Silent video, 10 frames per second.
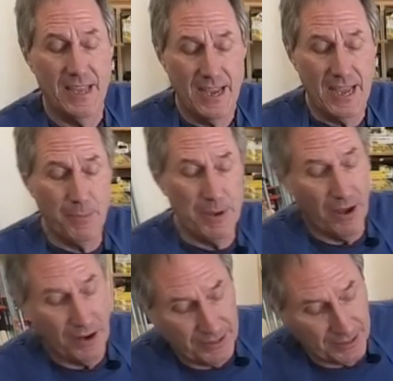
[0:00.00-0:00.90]
I got to be
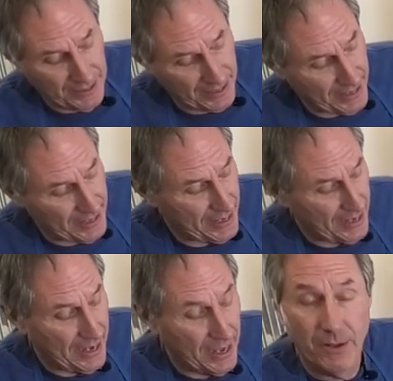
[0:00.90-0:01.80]
honest and tell you,
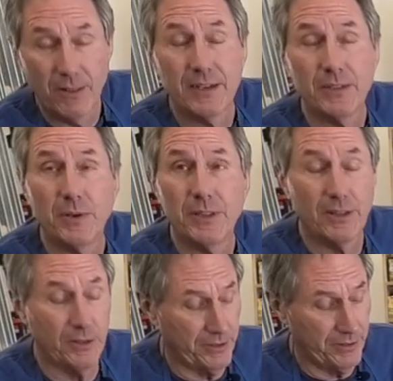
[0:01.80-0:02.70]
I don't like the way they
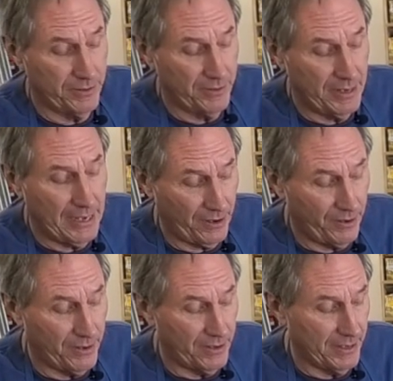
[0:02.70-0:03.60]
look at
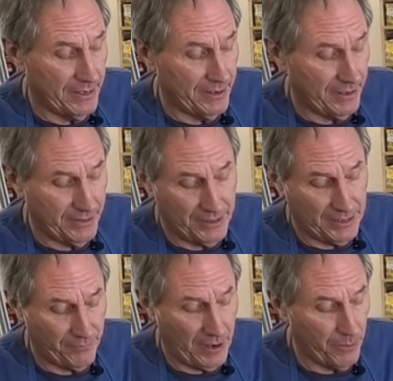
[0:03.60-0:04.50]
all. And I think
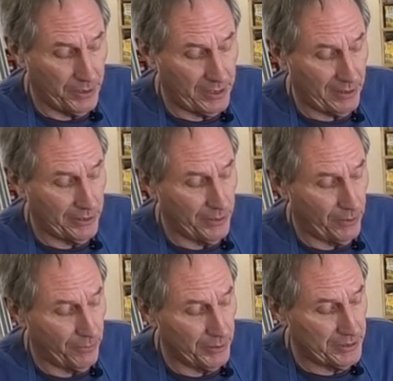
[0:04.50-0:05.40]
if I were to clear
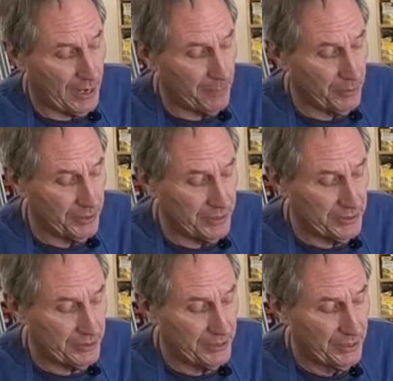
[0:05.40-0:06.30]
over the top of
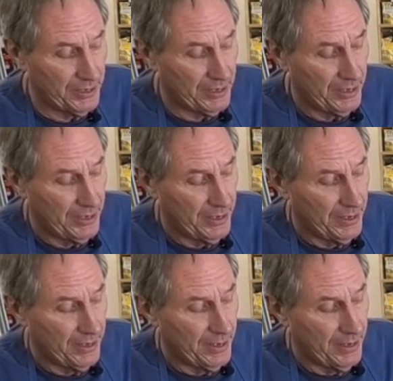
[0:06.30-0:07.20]
this,
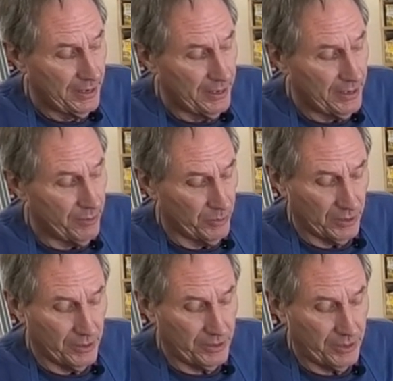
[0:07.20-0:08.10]
it would
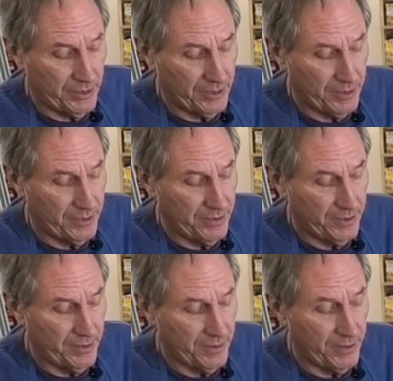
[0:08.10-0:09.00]
look
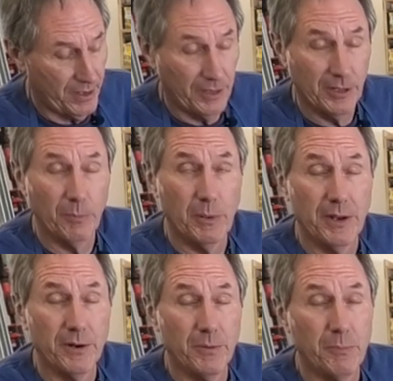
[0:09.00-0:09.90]
a little
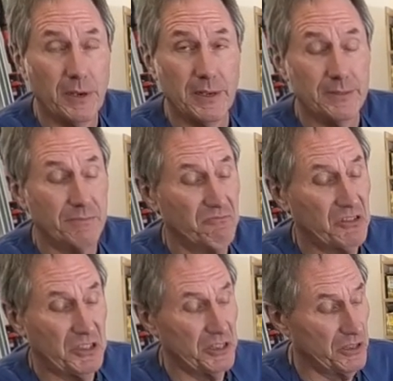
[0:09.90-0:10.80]
better, but
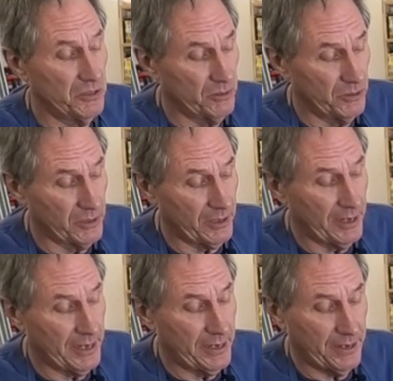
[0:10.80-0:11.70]
still look
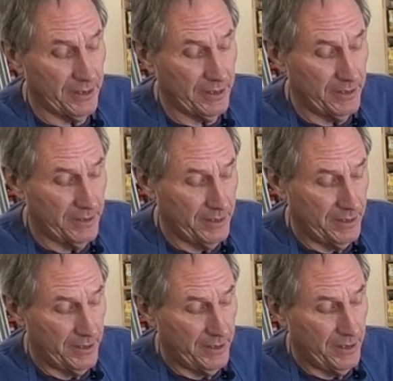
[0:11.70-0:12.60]
like uh,
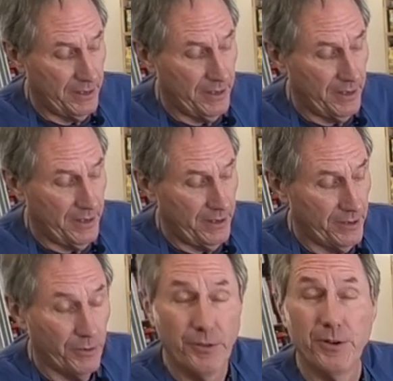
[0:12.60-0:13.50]

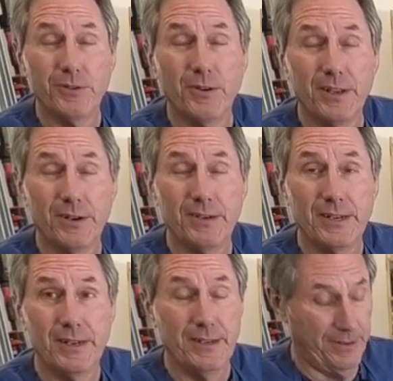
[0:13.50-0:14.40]
your third grader
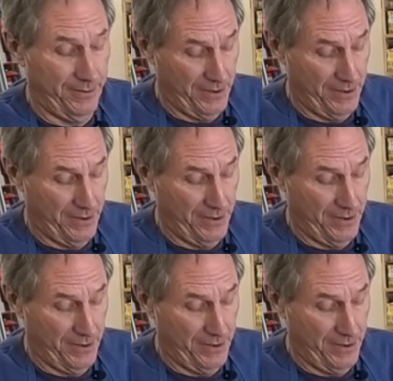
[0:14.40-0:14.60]
did it.